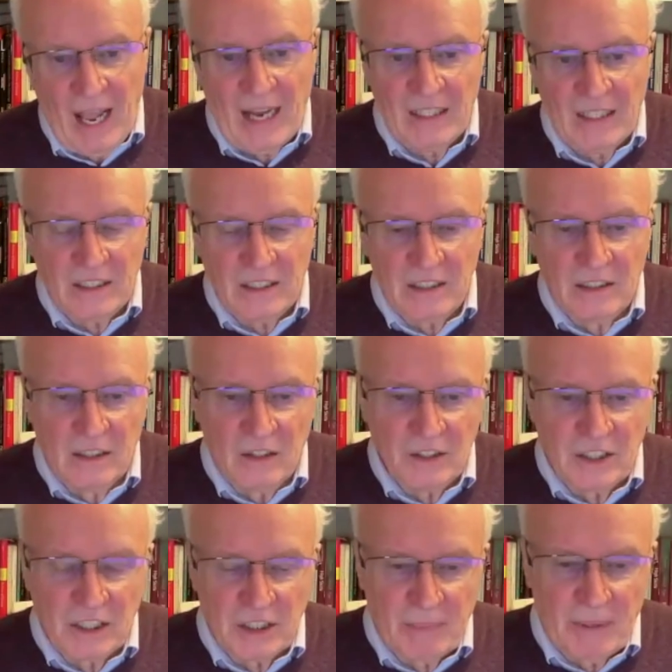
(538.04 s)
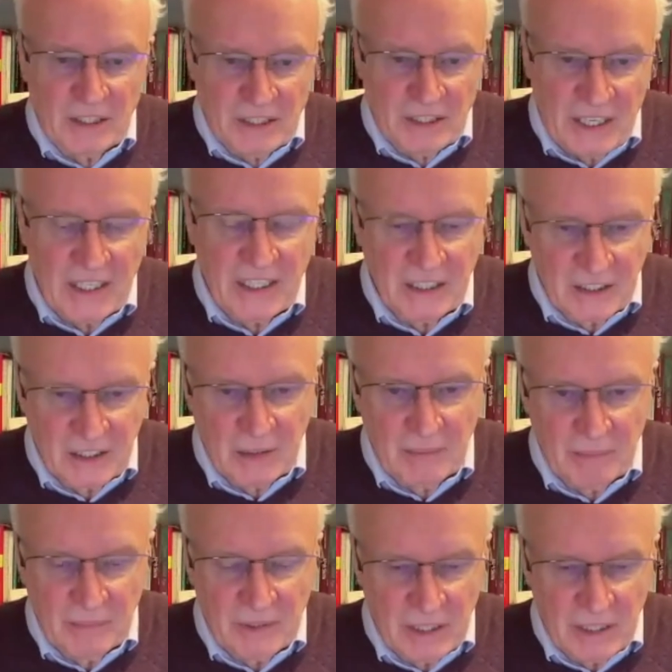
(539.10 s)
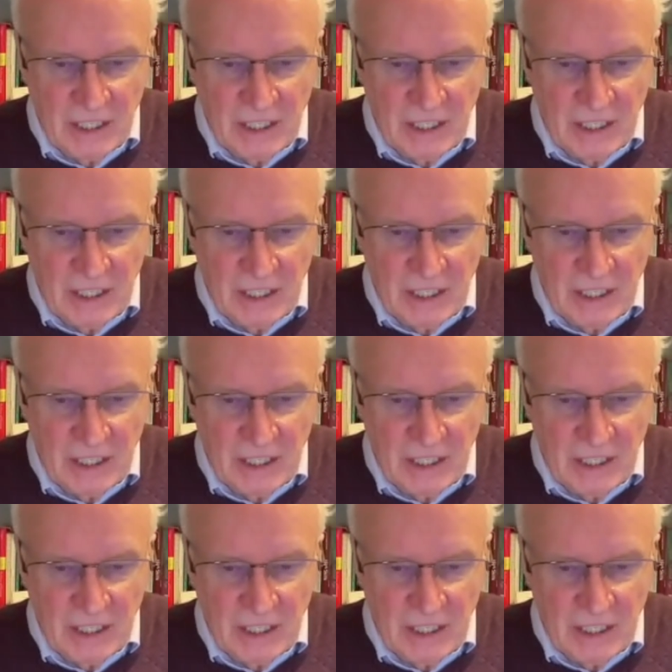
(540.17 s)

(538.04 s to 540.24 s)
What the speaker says: and it's not just about taking them